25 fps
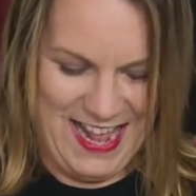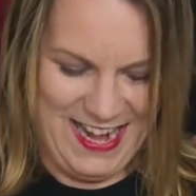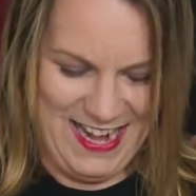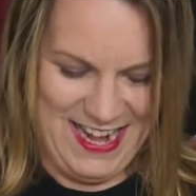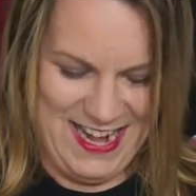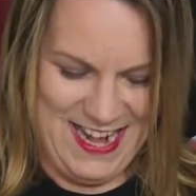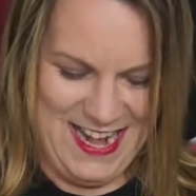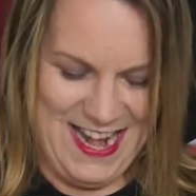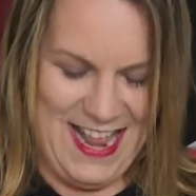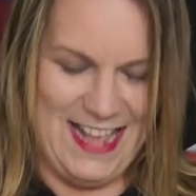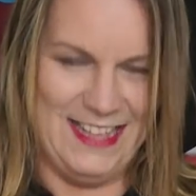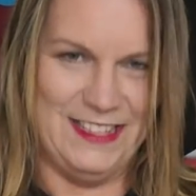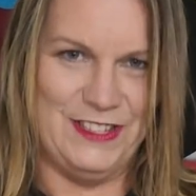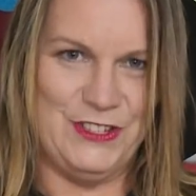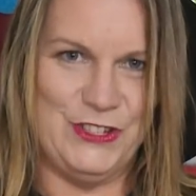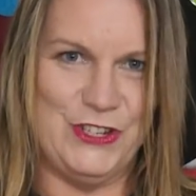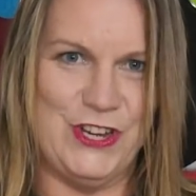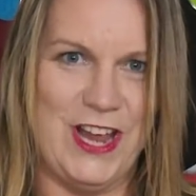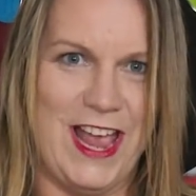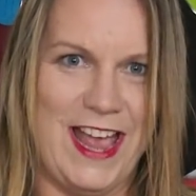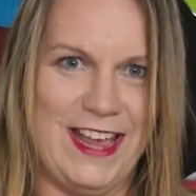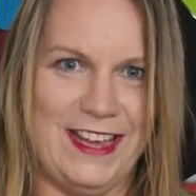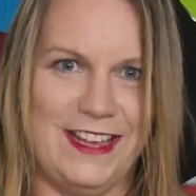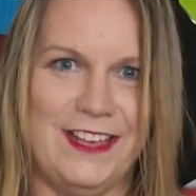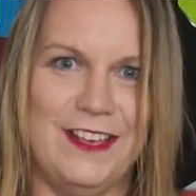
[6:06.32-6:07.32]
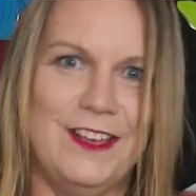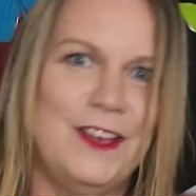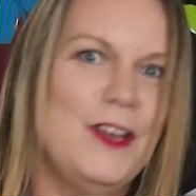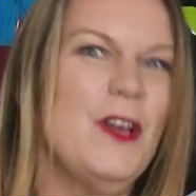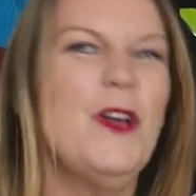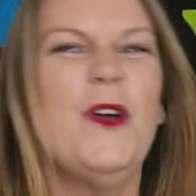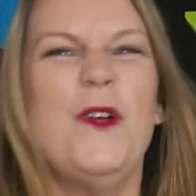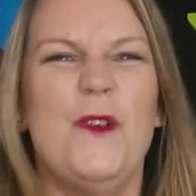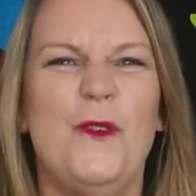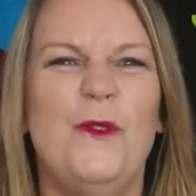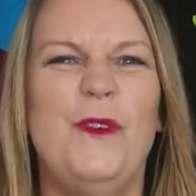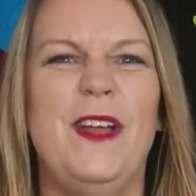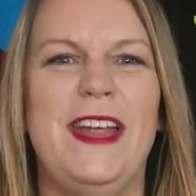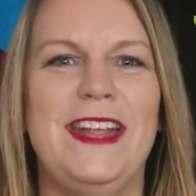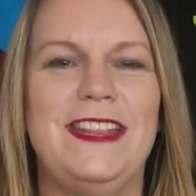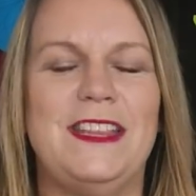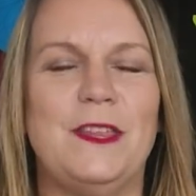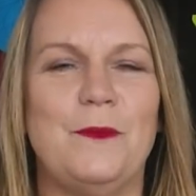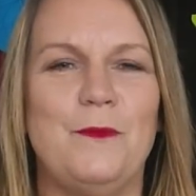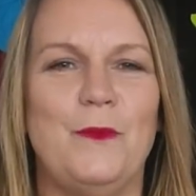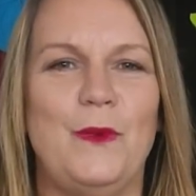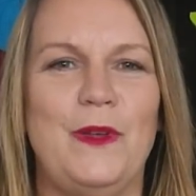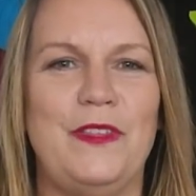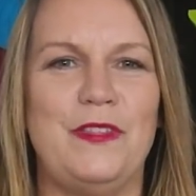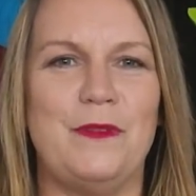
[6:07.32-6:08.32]
Let's check. Read
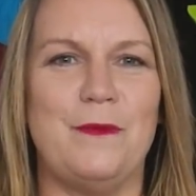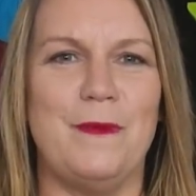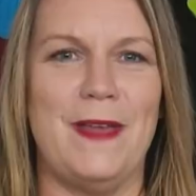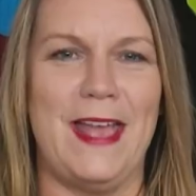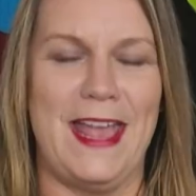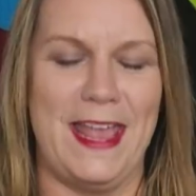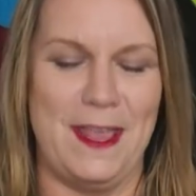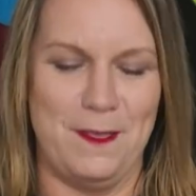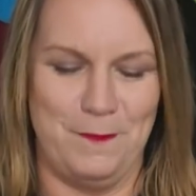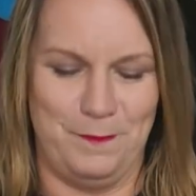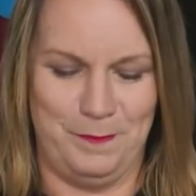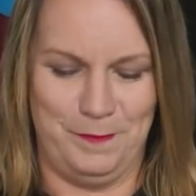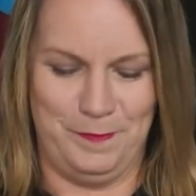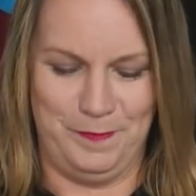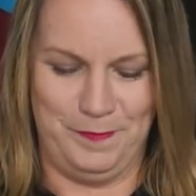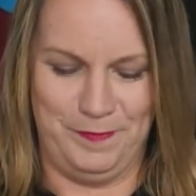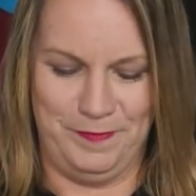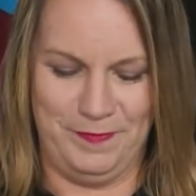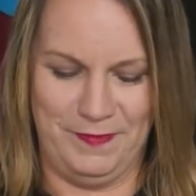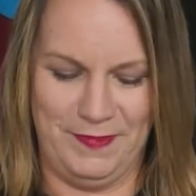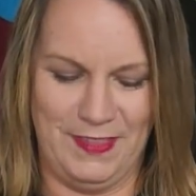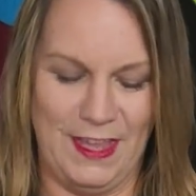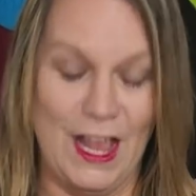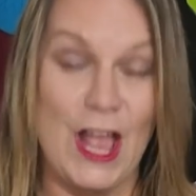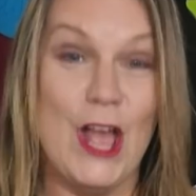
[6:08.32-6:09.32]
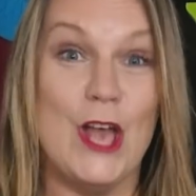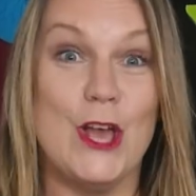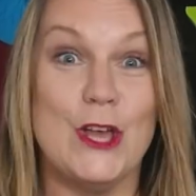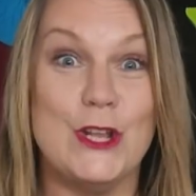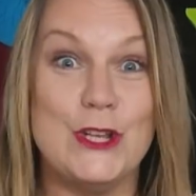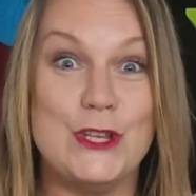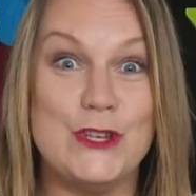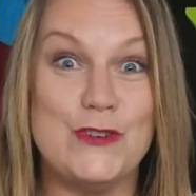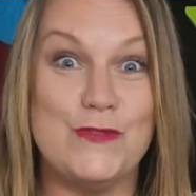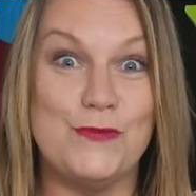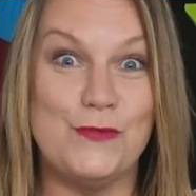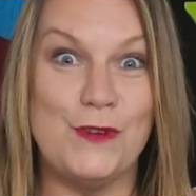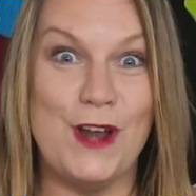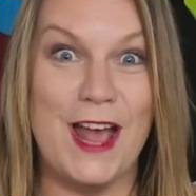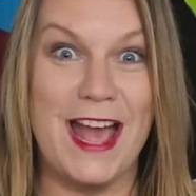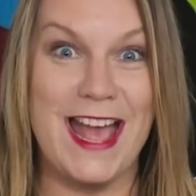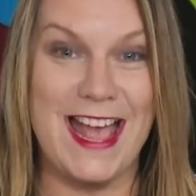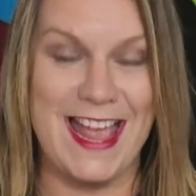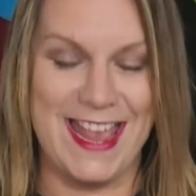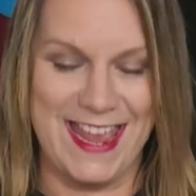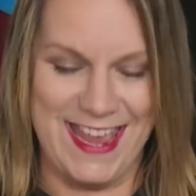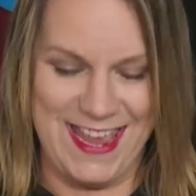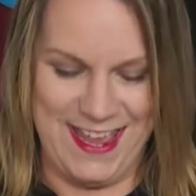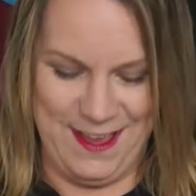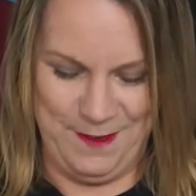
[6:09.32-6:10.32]
them with me.
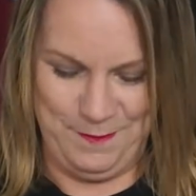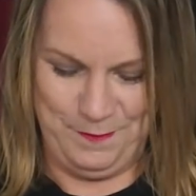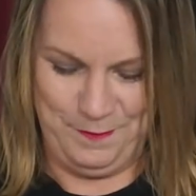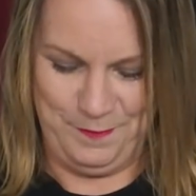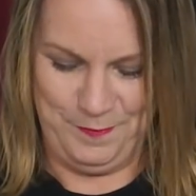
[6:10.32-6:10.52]
Tray.